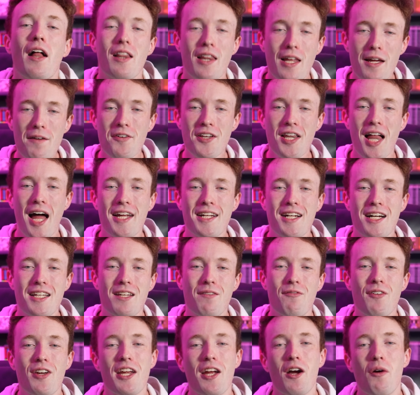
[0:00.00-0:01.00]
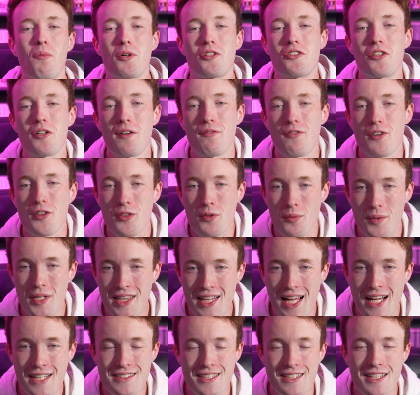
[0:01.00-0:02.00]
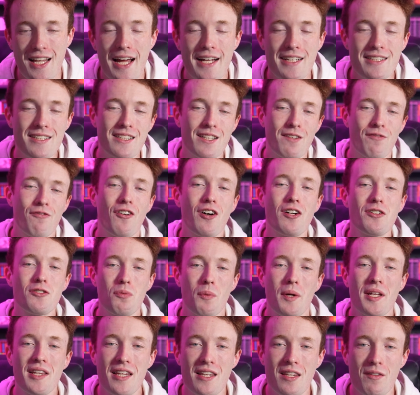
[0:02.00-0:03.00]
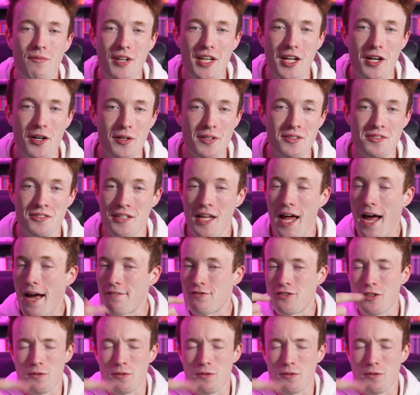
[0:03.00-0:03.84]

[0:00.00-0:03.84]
Leave a like on the video. We're shooting for 3,000 likes in the first week that the video goes live.